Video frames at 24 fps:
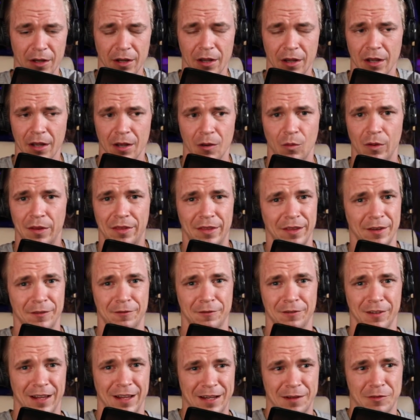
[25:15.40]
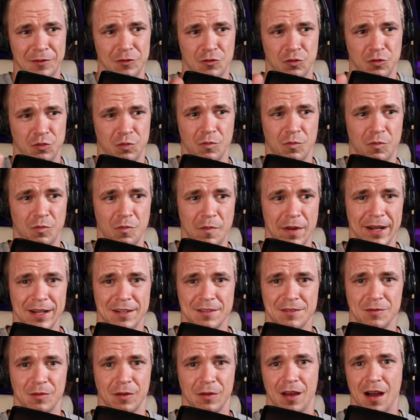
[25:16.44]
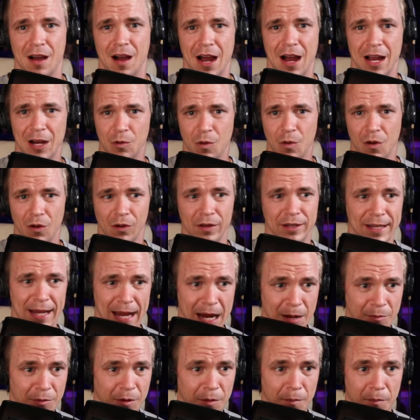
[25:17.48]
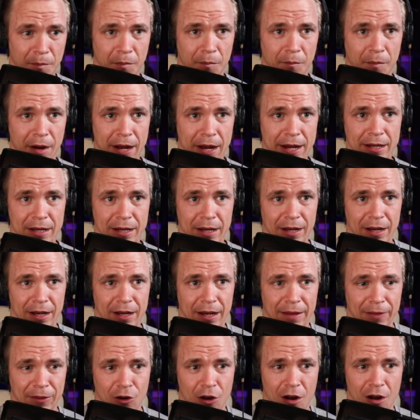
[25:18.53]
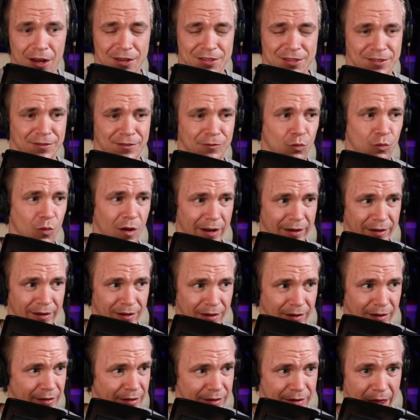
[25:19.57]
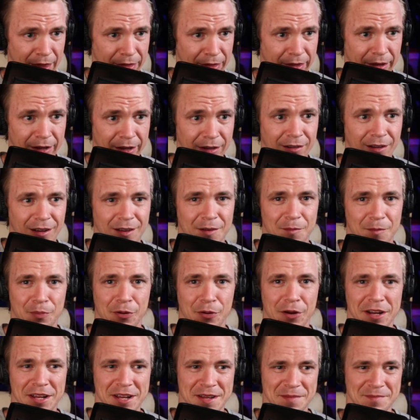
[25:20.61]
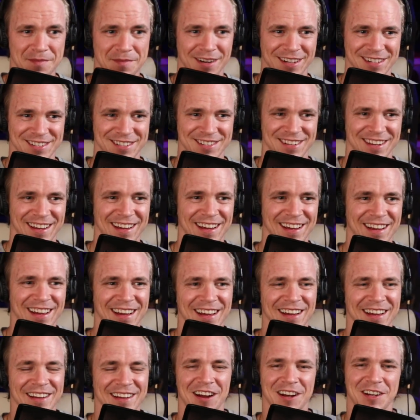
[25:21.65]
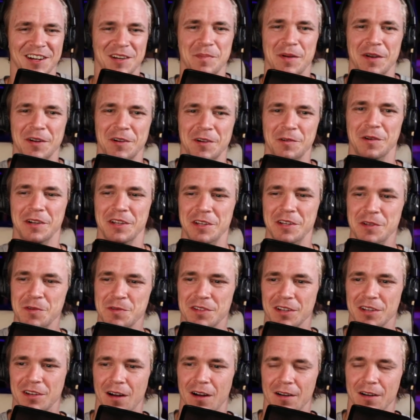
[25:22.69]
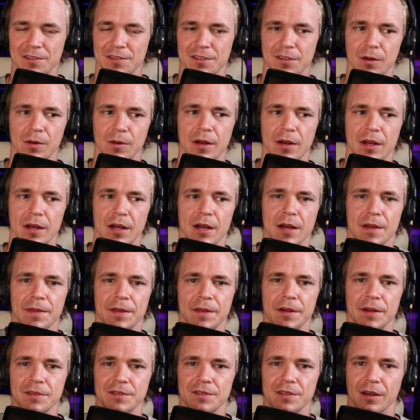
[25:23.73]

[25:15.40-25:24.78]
within like minutes with a high quality camera, mic, and at the cost of what? Nothing, pretty much, not compared to what it used to cost. So there's